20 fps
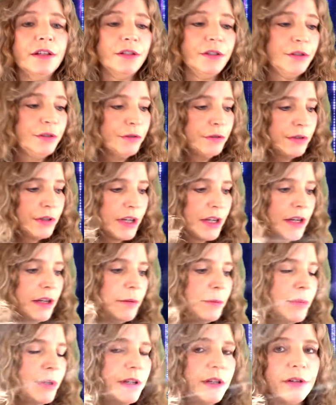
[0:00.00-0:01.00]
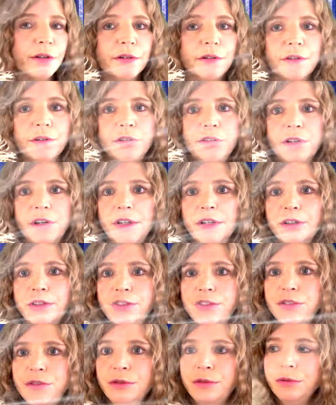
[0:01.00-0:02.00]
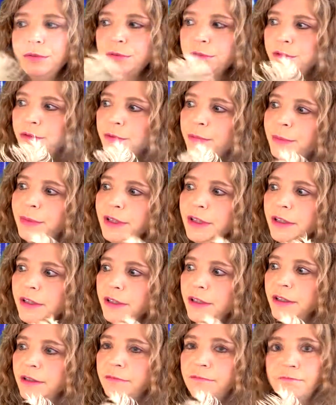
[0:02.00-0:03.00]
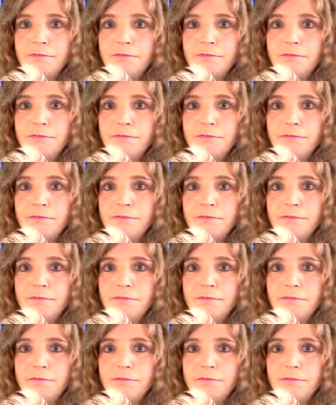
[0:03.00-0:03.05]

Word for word: You came here to be